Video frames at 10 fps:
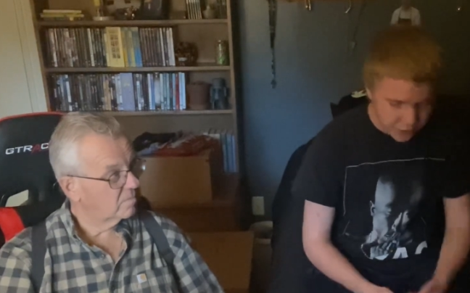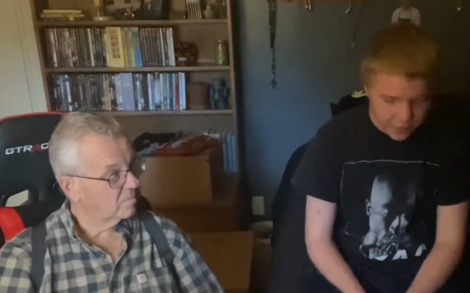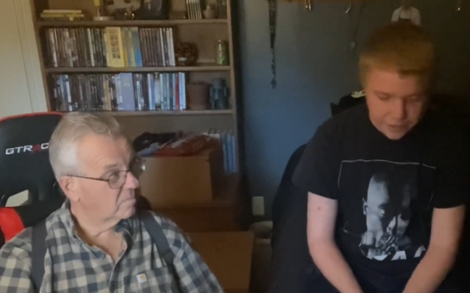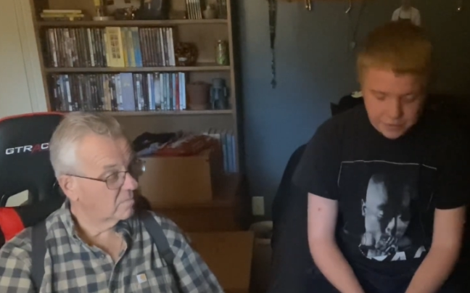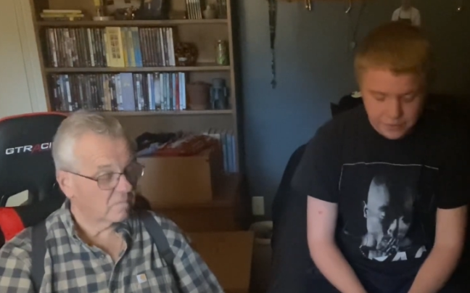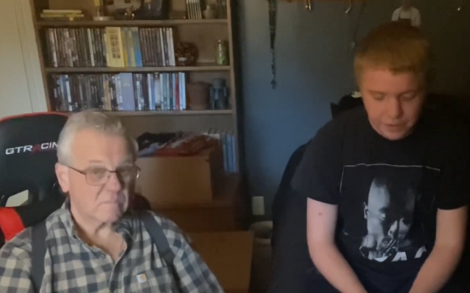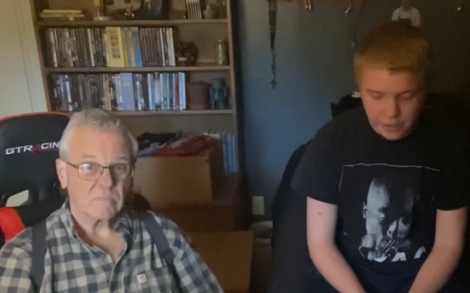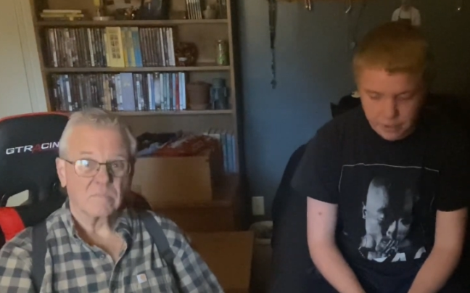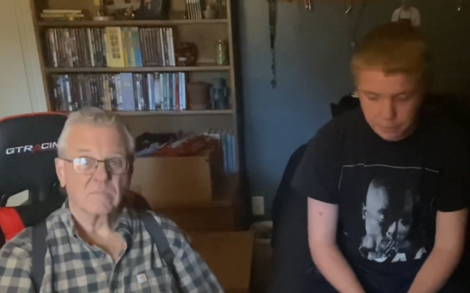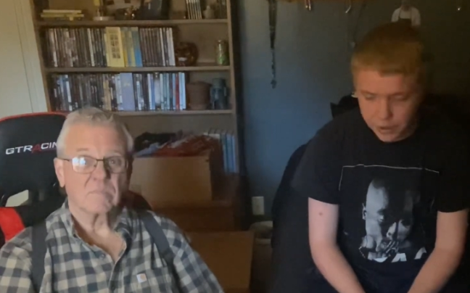Speaker 1: has
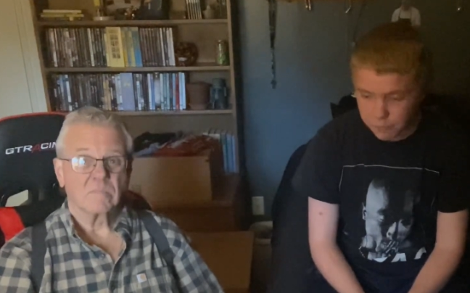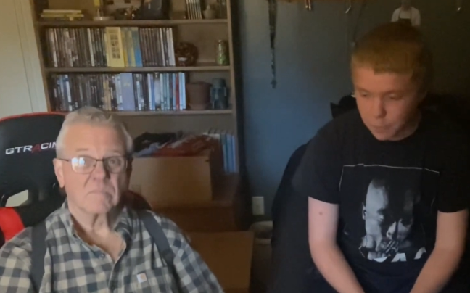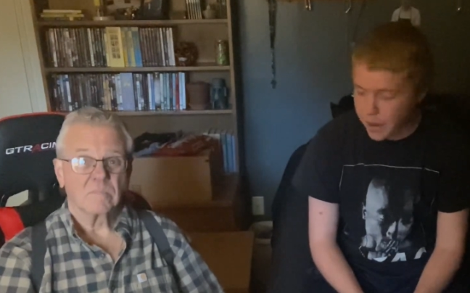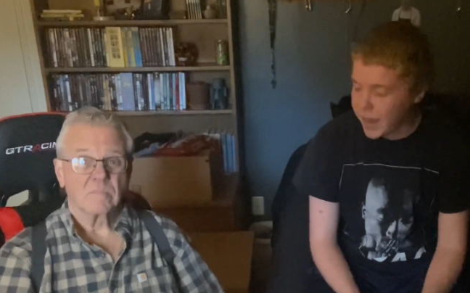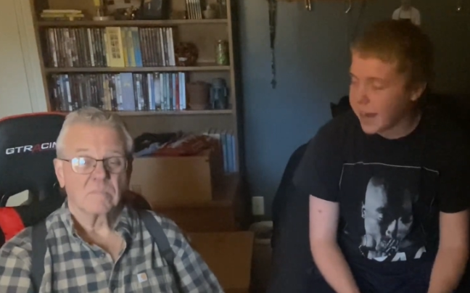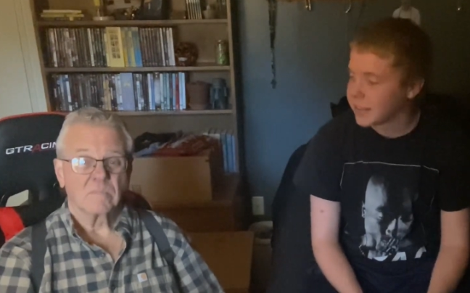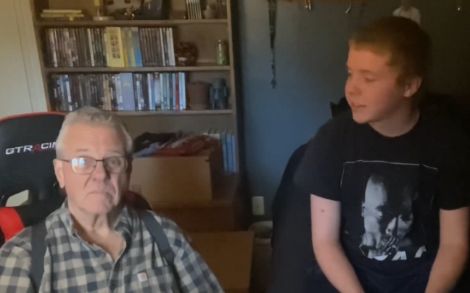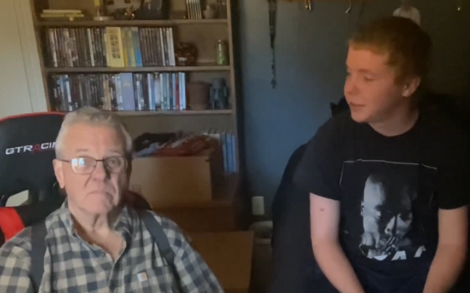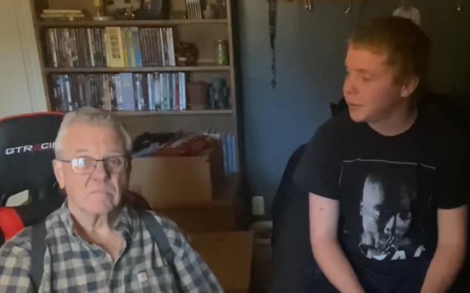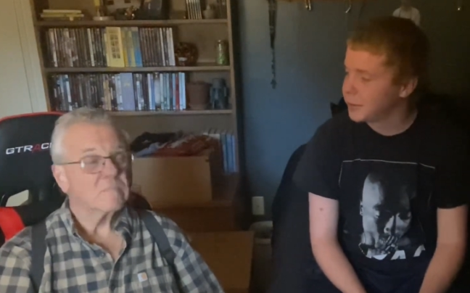a bit of a past
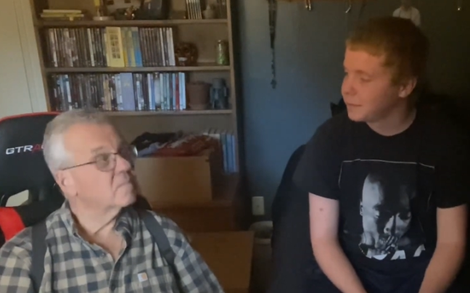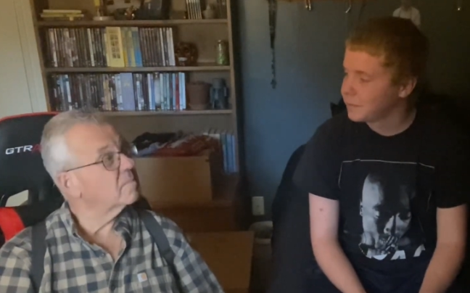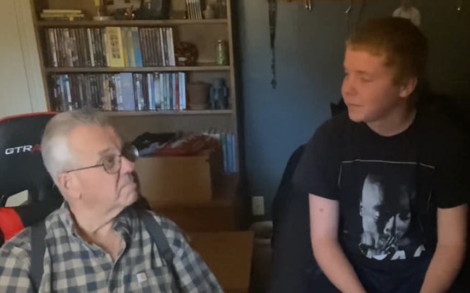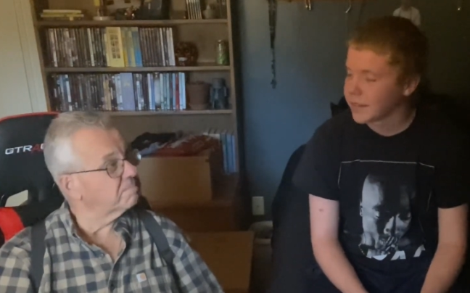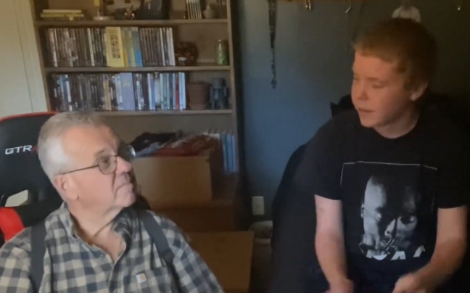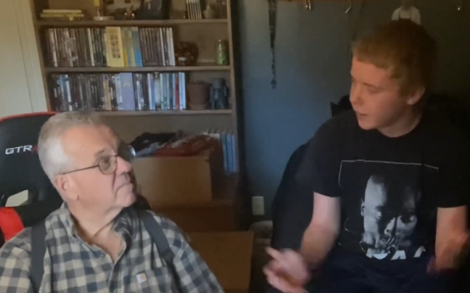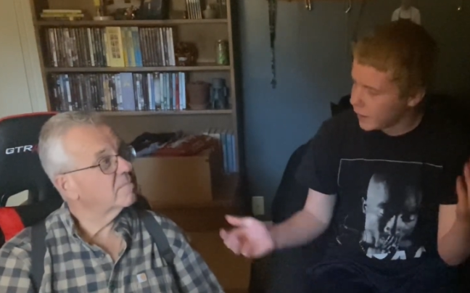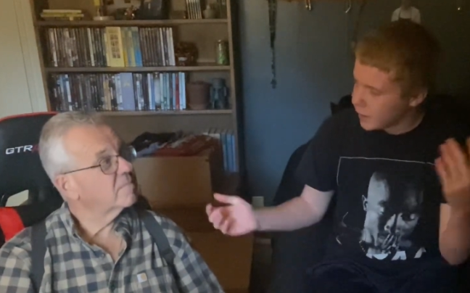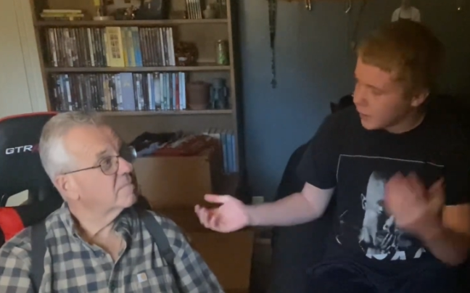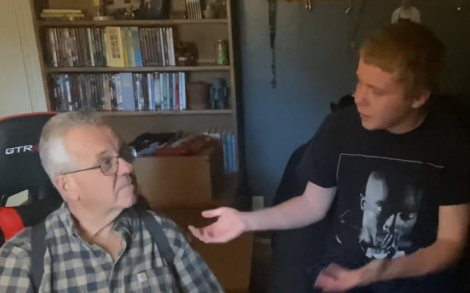to him
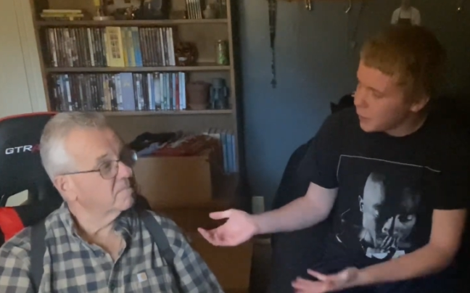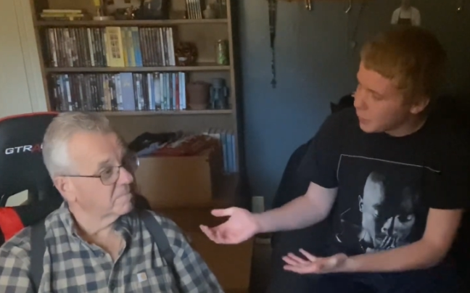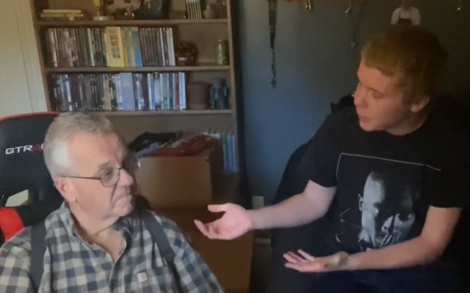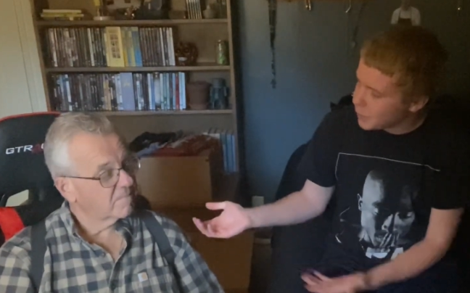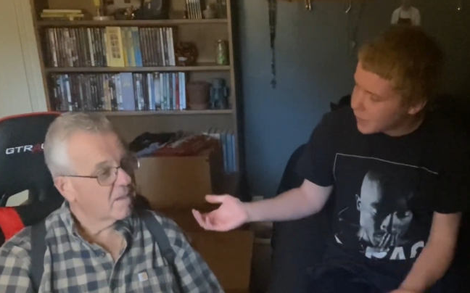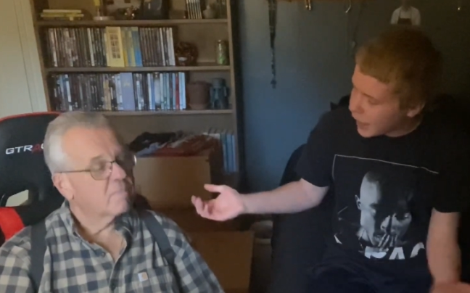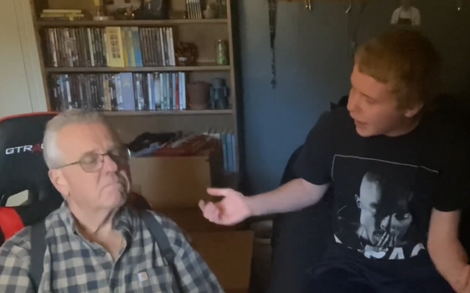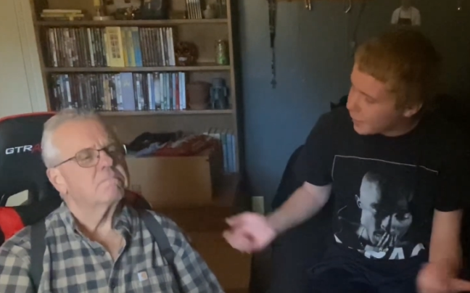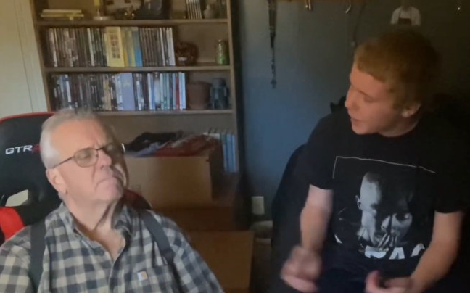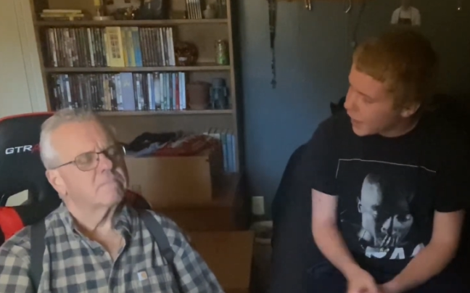you,
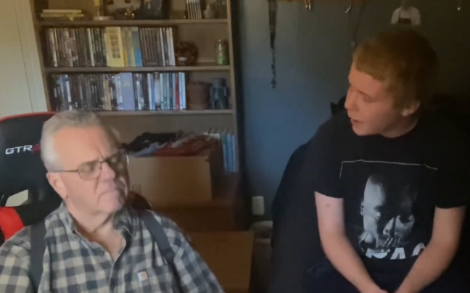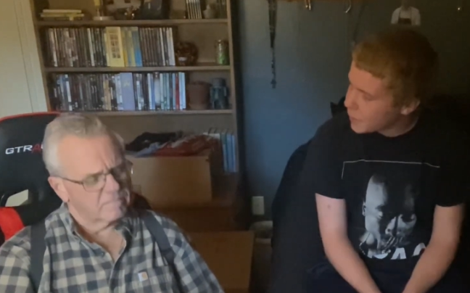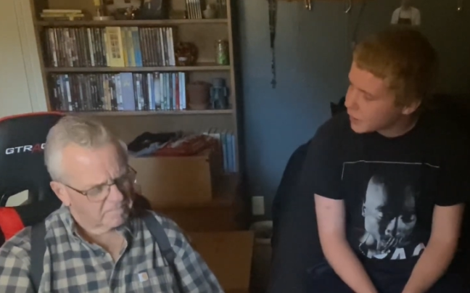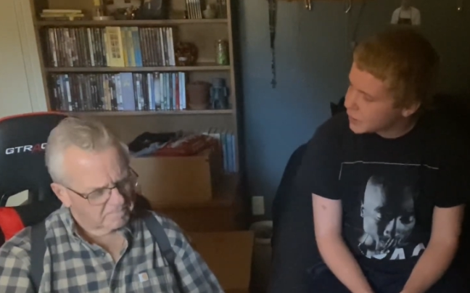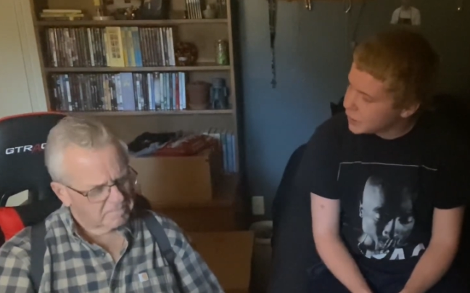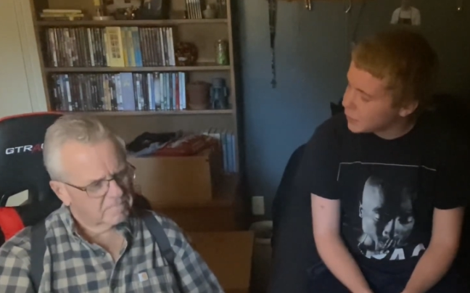I mean, how much do you